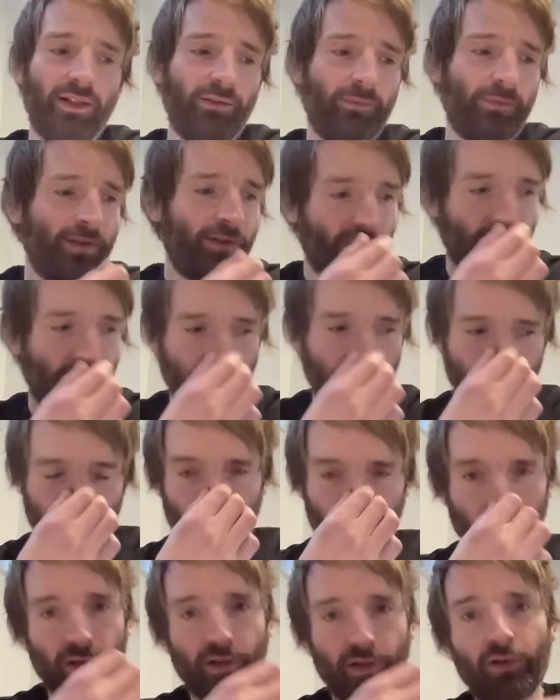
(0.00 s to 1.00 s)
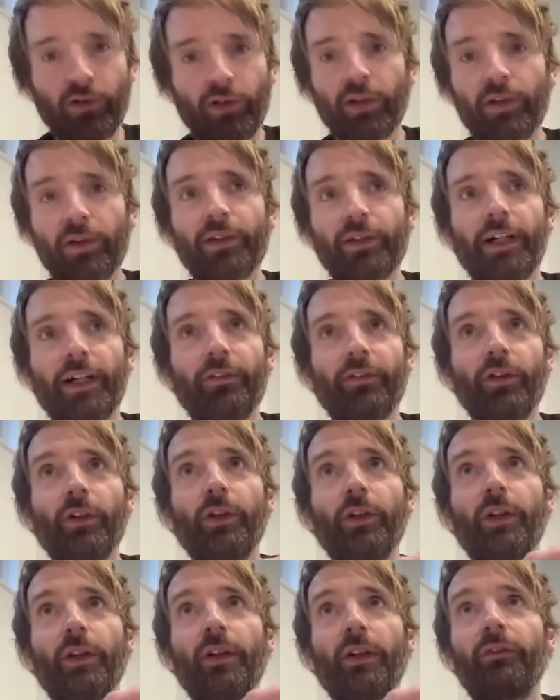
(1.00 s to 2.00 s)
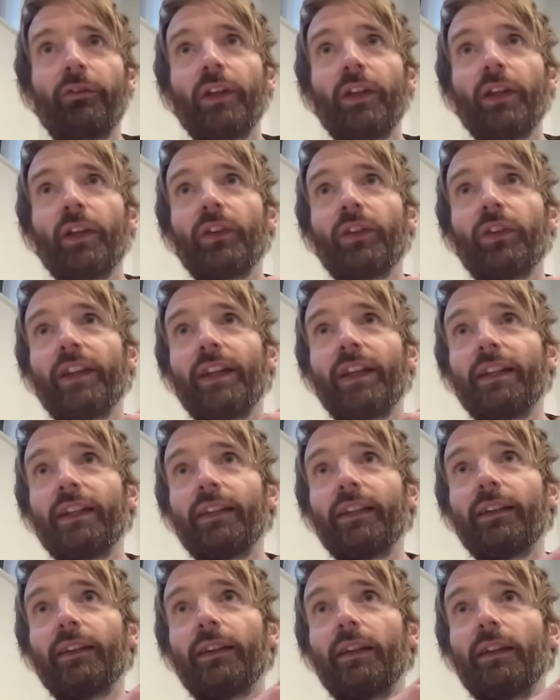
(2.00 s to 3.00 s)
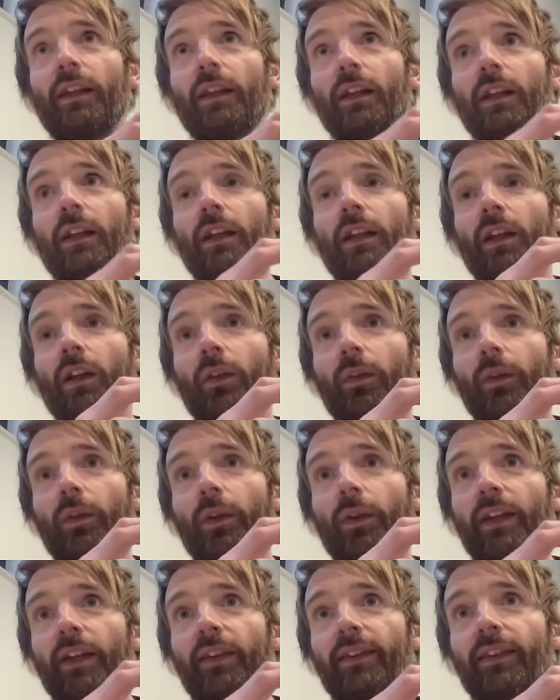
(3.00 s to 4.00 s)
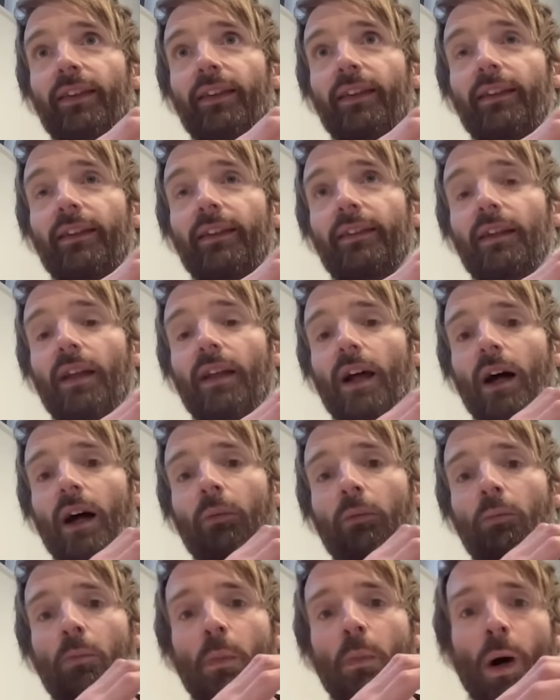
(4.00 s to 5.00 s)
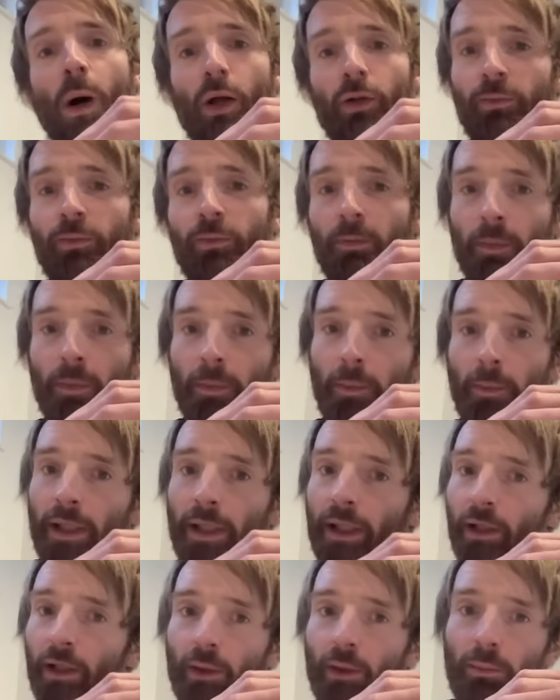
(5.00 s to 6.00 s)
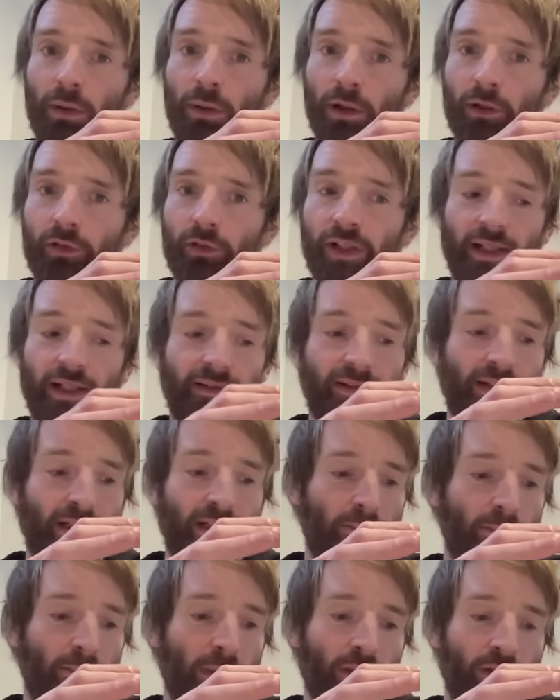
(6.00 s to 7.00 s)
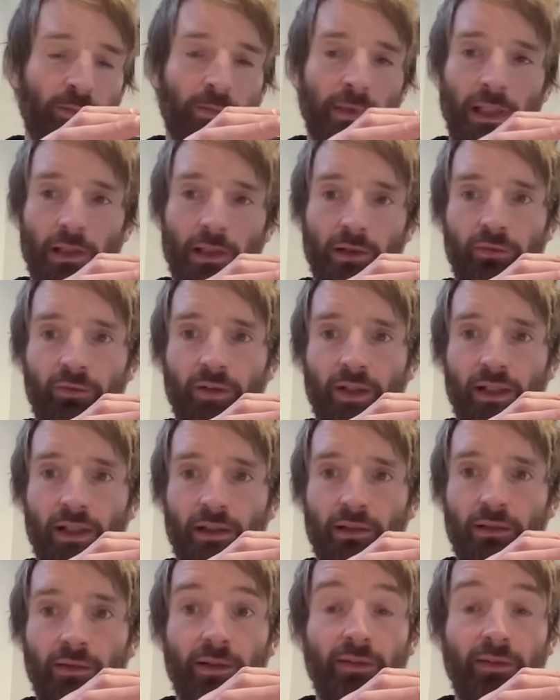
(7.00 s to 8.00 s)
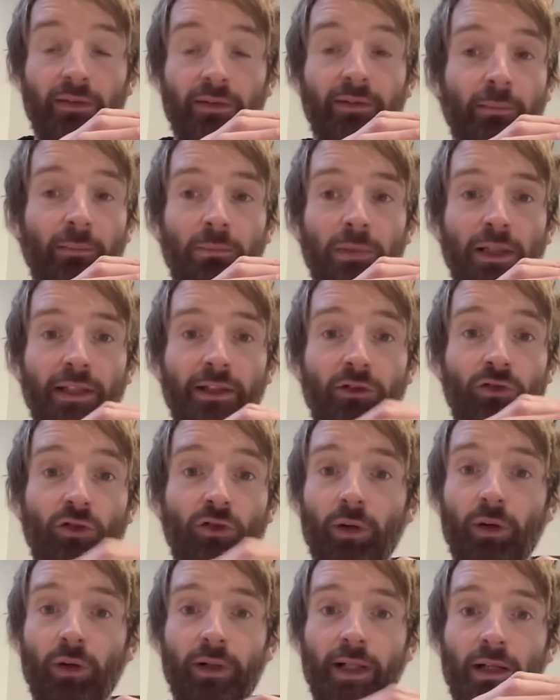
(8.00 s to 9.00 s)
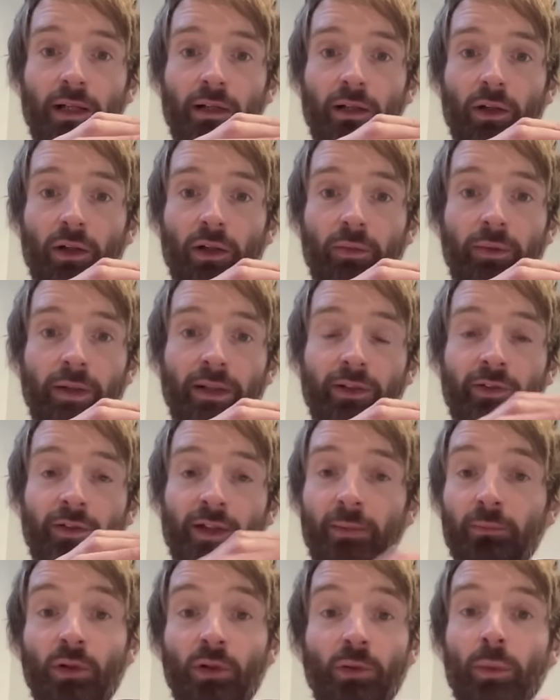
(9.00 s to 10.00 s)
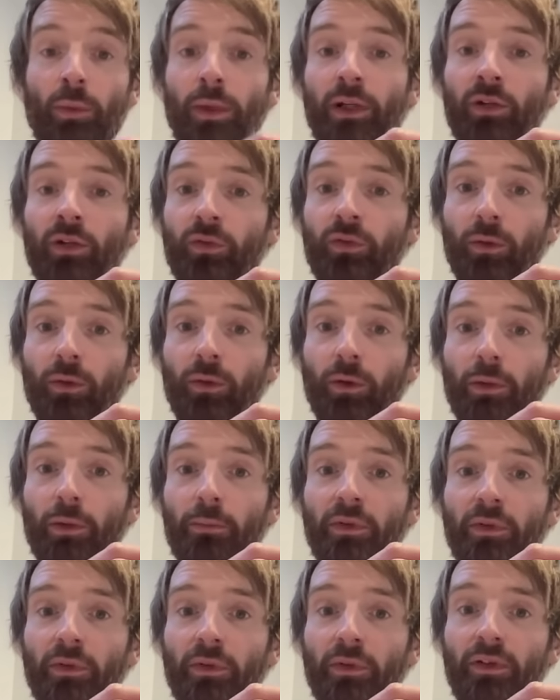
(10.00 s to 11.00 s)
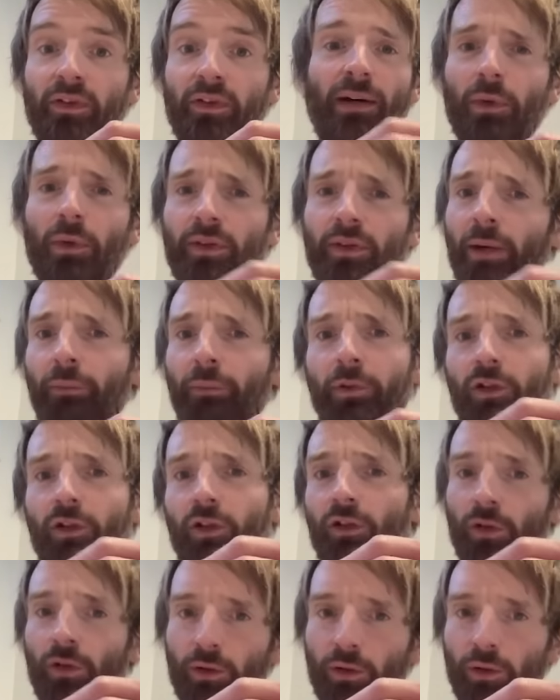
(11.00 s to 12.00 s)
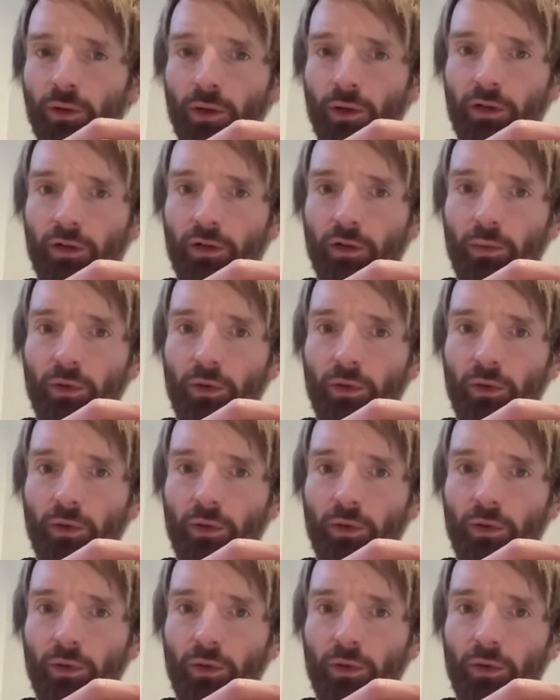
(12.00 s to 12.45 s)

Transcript: I mean, just from talking to you this afternoon, it feels like this is a much bigger project and a much bigger thing than simply joining another race team to race for them. Is that what tempted you to Norco?